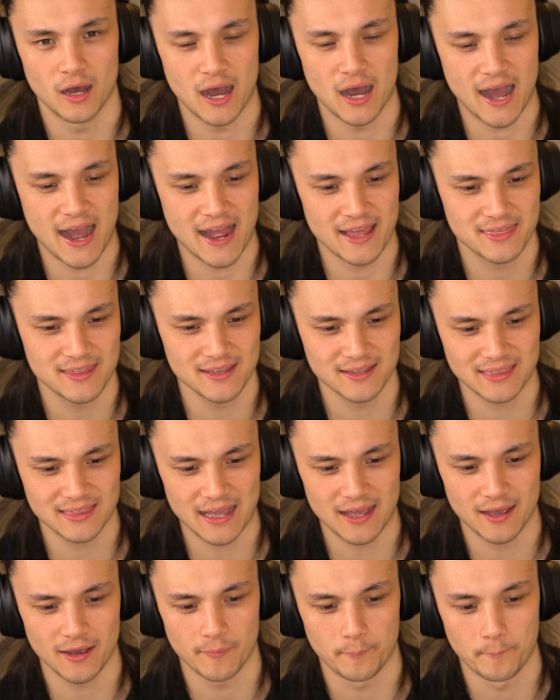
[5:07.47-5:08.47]
I think
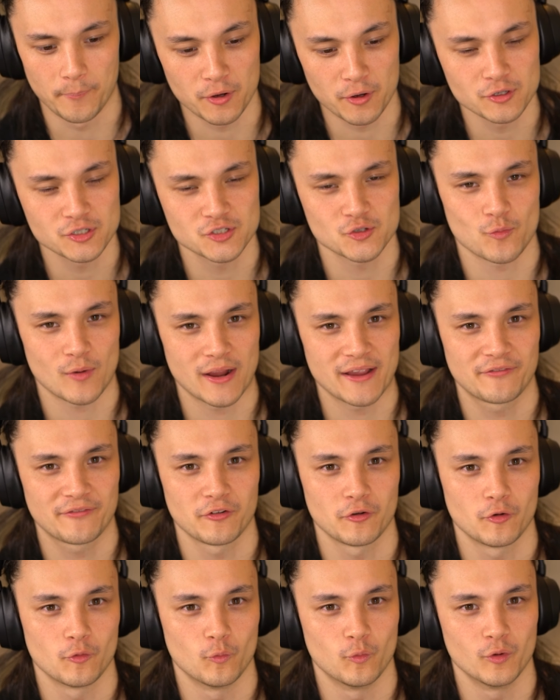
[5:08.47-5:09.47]
that a burst
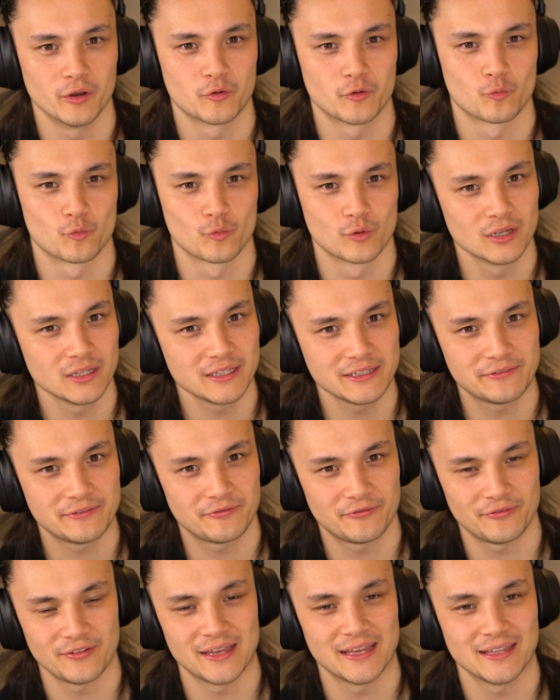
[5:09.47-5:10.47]
rifle would really
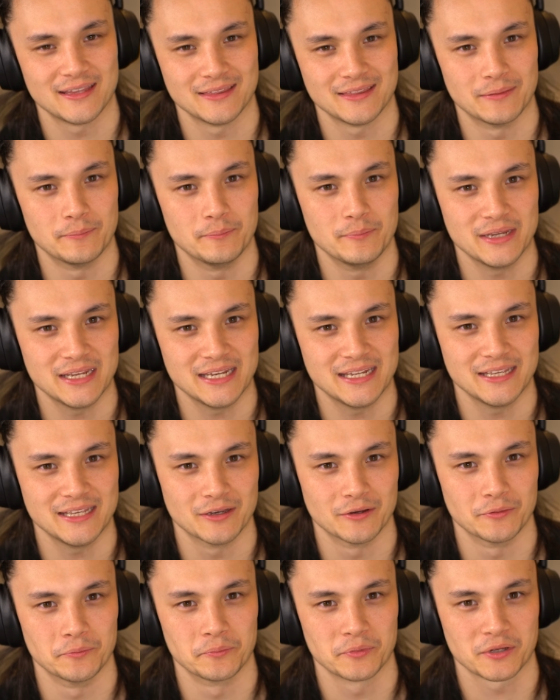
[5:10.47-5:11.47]
fit the
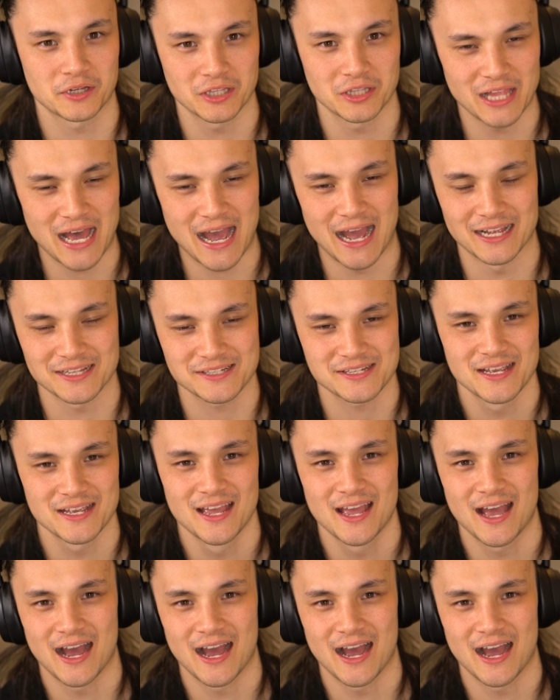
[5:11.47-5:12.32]
medium class.